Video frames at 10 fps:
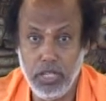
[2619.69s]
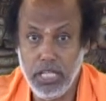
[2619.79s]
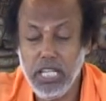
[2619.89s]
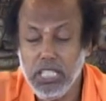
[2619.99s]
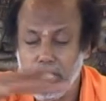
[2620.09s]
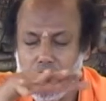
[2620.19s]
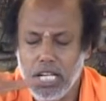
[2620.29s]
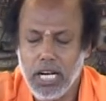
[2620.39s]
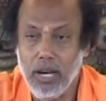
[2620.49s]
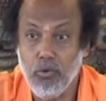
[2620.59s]
in
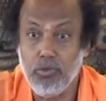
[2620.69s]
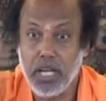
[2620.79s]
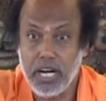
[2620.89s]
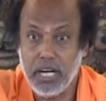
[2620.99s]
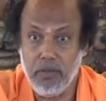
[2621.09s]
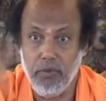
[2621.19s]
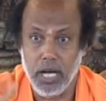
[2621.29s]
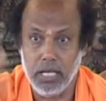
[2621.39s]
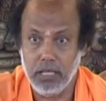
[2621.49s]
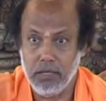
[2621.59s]
general, we are
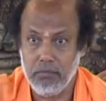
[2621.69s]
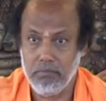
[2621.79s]
divine.